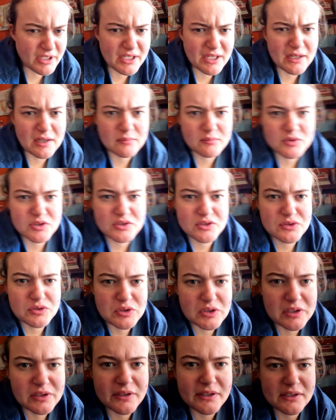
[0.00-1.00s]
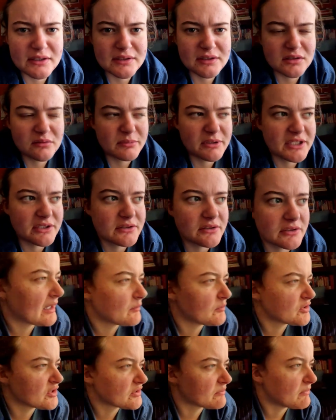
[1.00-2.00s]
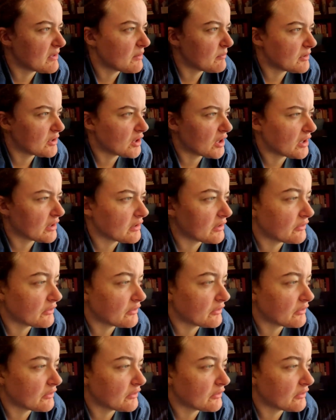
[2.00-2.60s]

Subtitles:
But yeah, I'm just struggling a little bit. I think I'm just maybe not